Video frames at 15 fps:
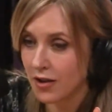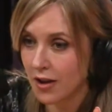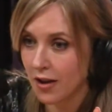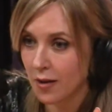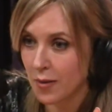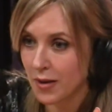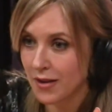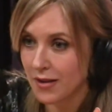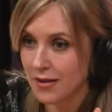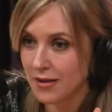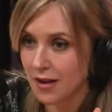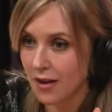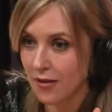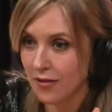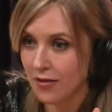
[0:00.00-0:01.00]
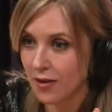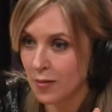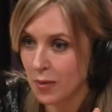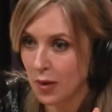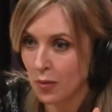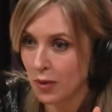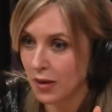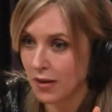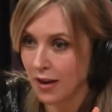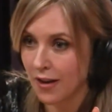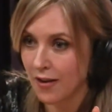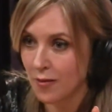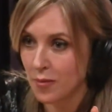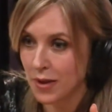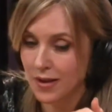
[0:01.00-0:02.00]
talk about this stuff in my real
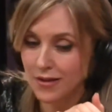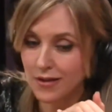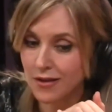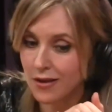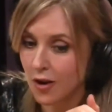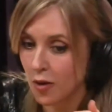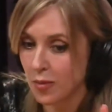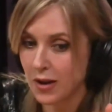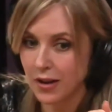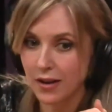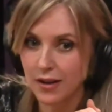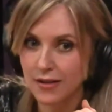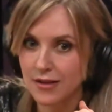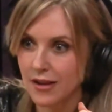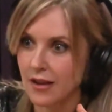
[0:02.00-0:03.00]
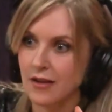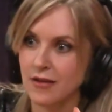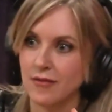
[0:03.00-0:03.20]
life because nobody likes it.